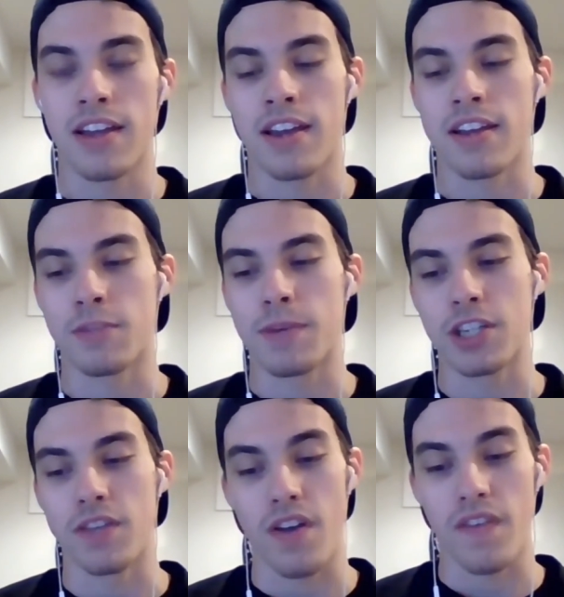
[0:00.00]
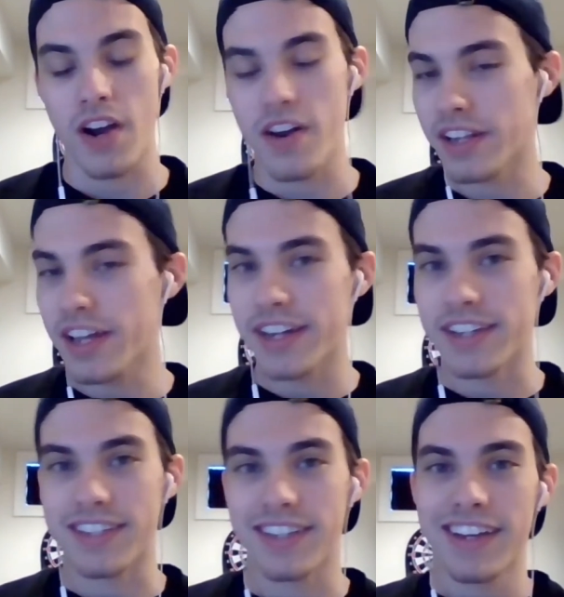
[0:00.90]
And especially if you have hairy
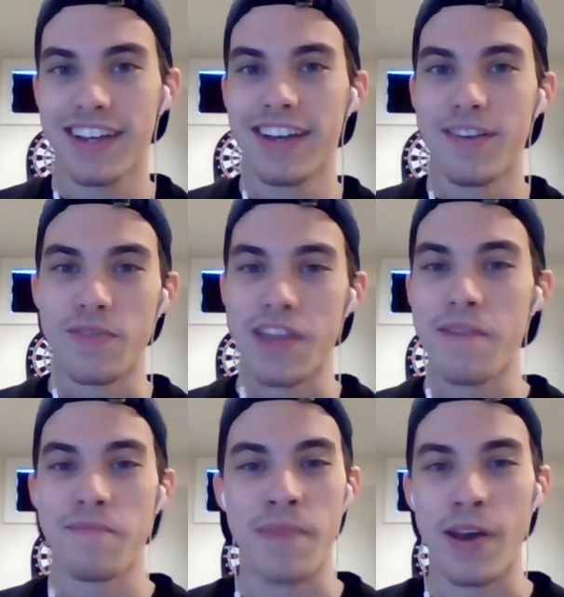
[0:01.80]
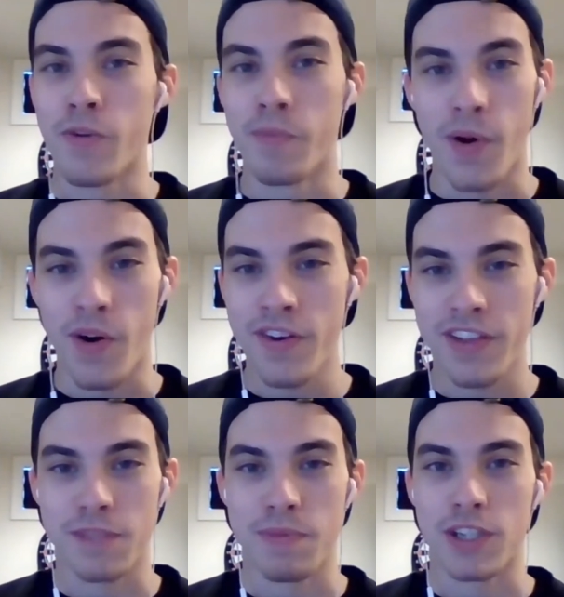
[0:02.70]
legs, when that metal bar
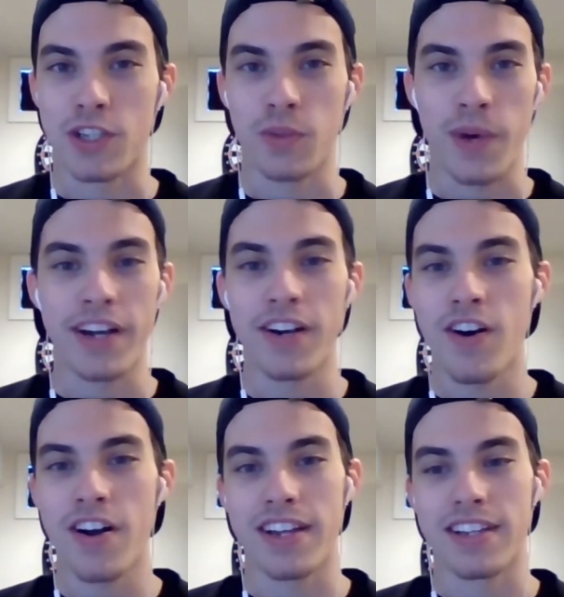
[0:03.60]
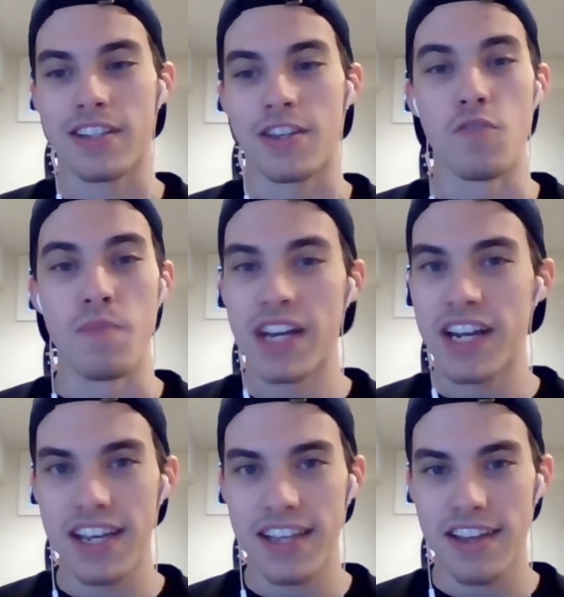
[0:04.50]
that's been sweated on and it's the
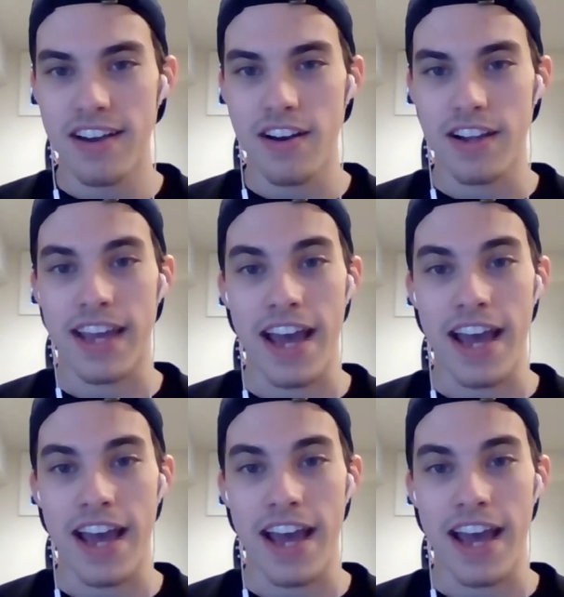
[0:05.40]
humidity in there